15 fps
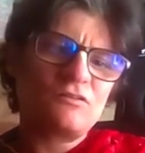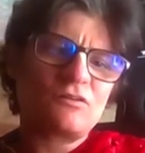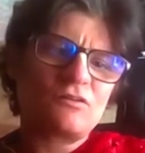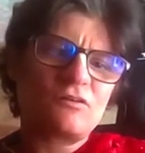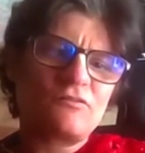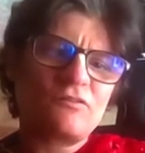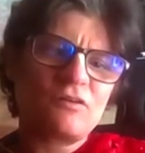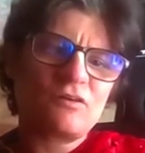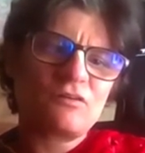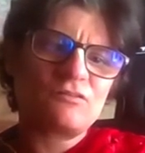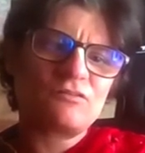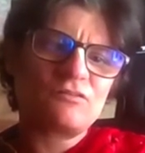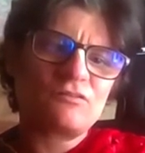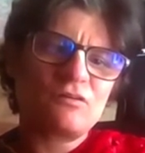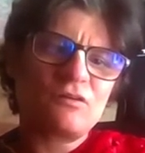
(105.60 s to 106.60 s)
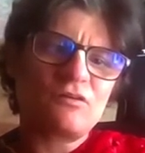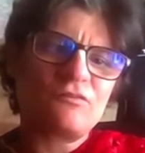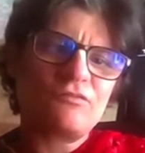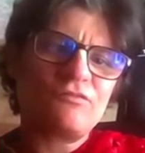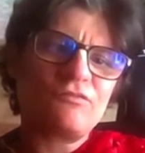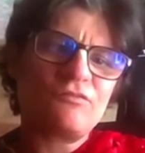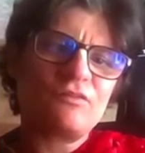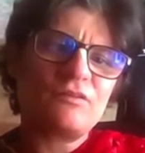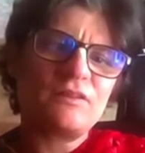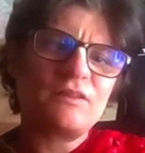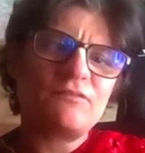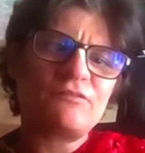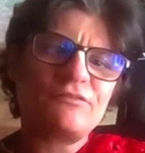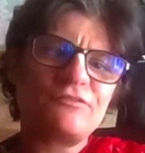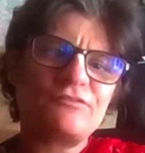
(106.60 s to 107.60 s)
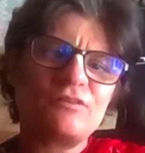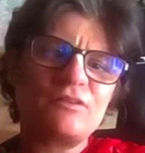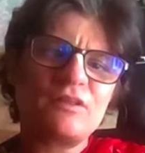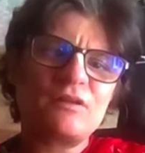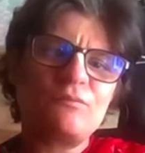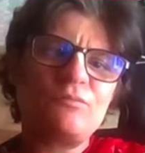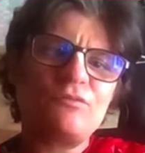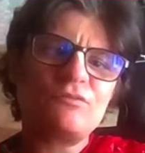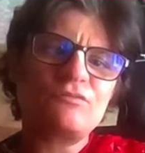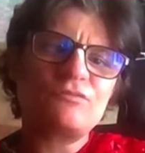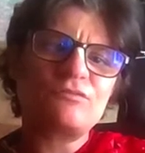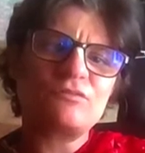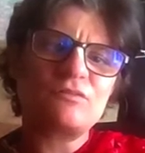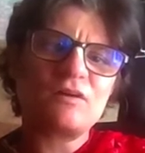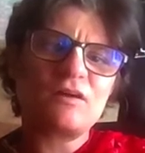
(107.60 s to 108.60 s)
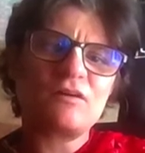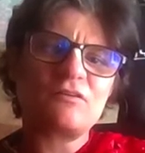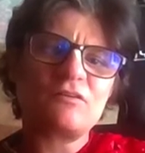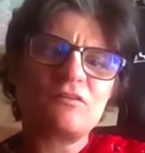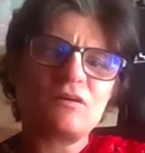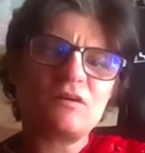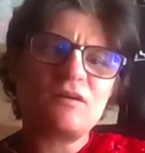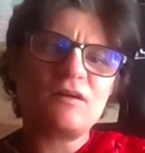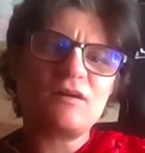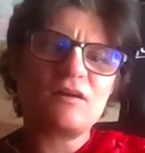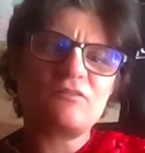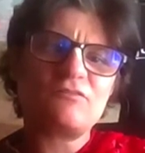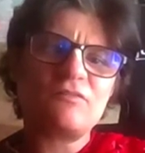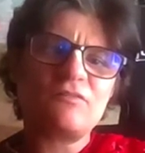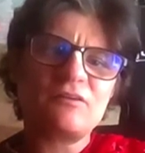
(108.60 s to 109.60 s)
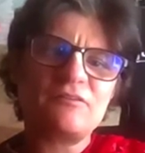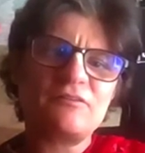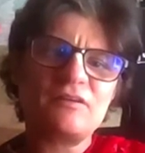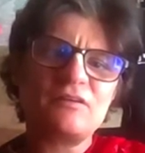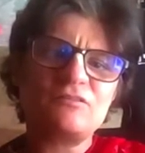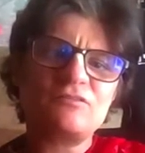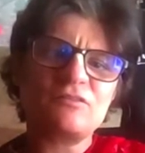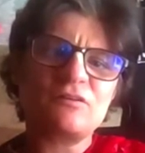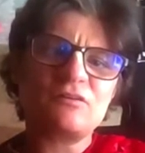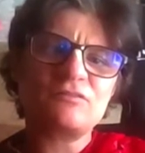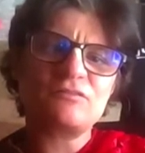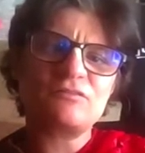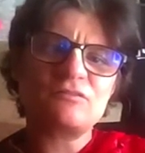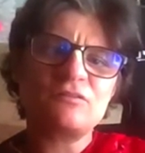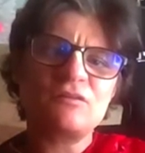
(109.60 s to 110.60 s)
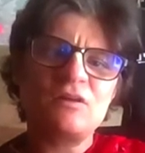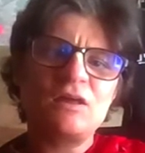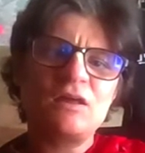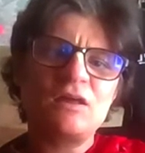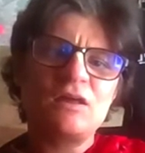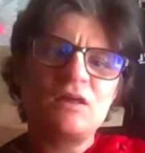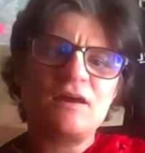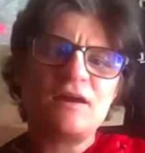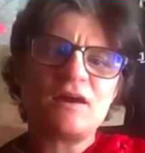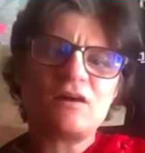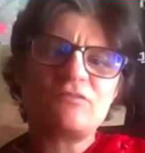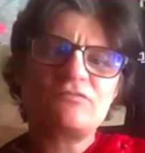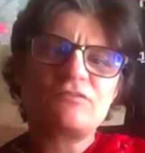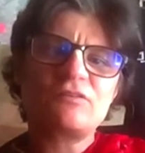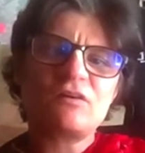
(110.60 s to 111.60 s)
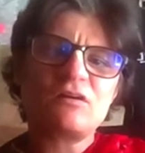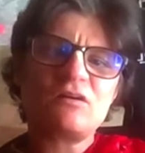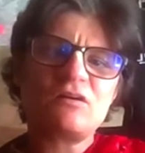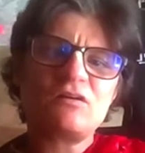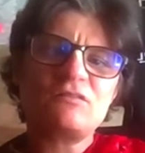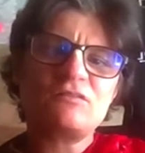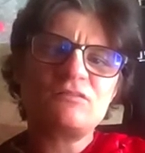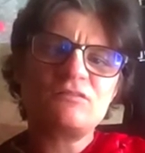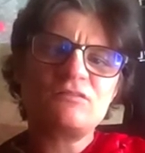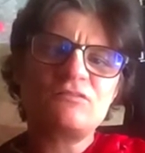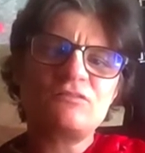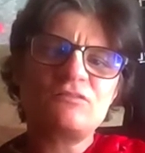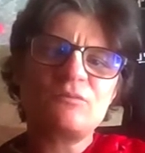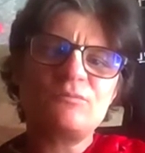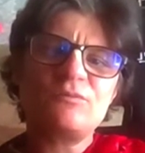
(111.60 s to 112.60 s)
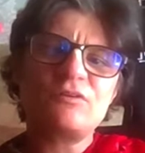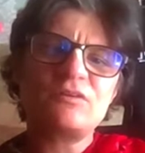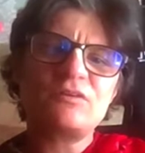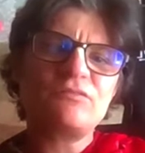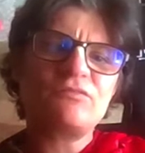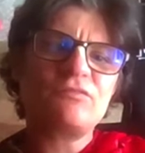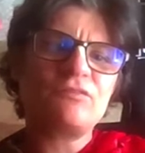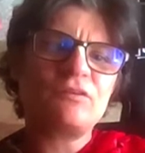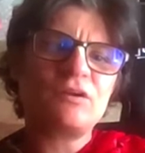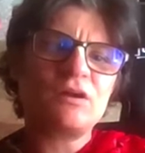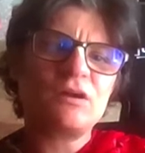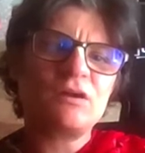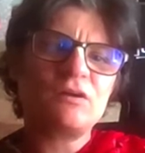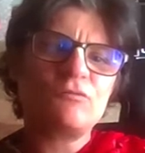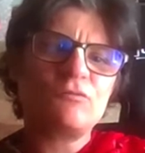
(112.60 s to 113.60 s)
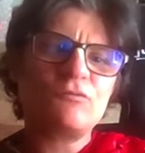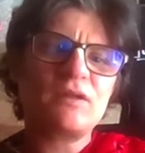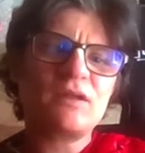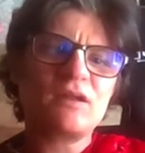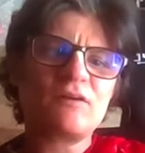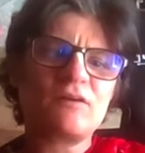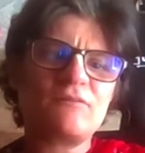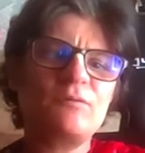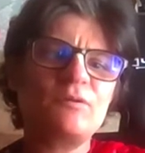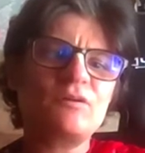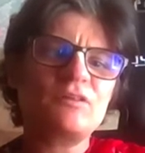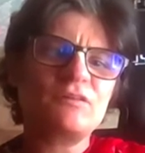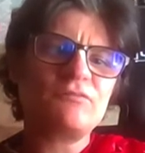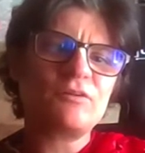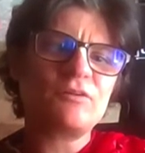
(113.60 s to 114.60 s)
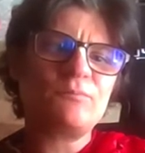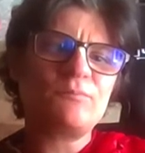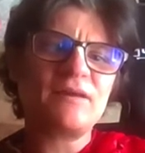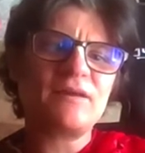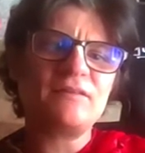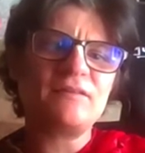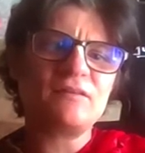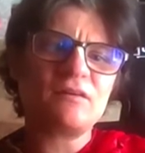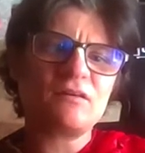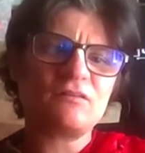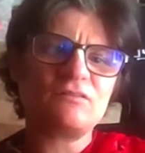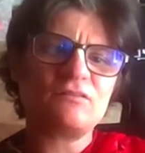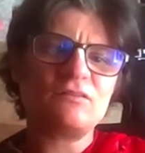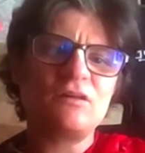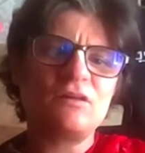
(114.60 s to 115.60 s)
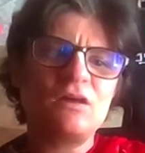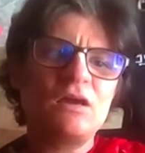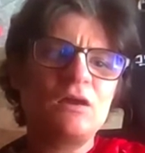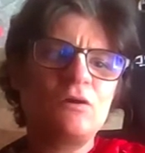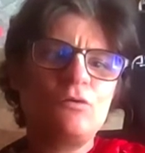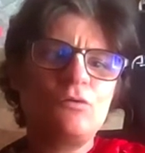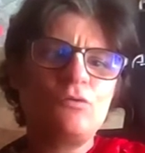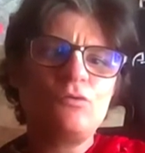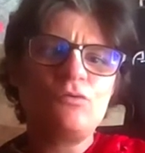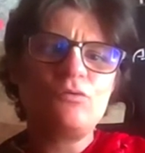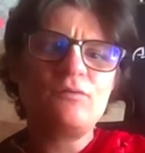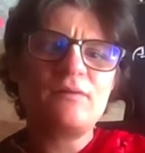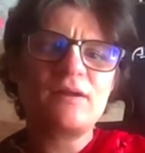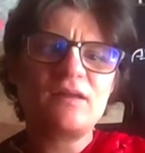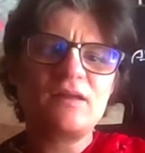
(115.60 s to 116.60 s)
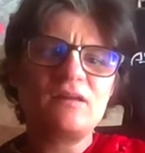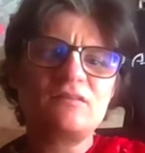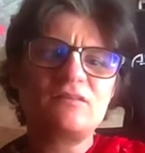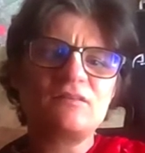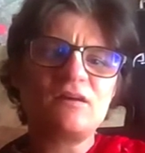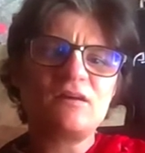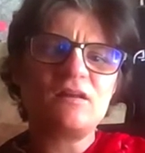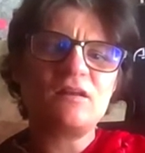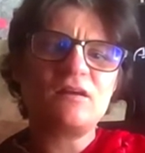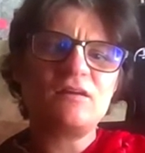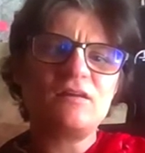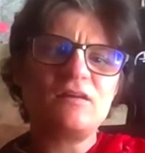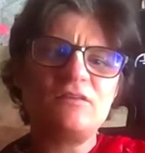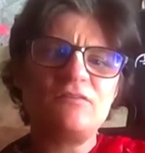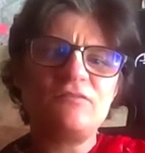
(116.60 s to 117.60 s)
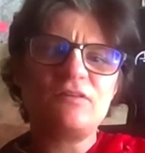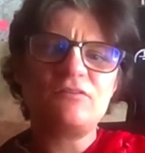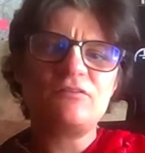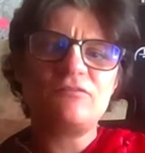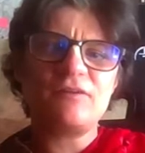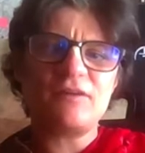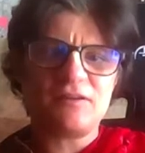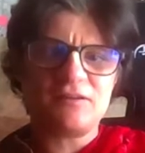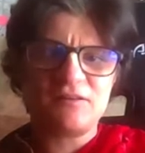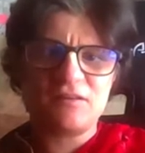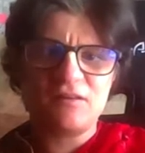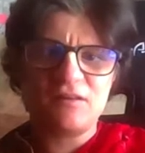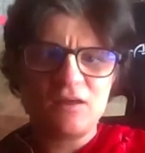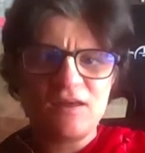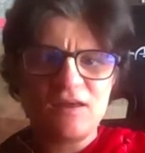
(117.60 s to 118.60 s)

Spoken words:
The covers of devotional books are very sought after and so beautiful. We have beautiful painters who excel in this field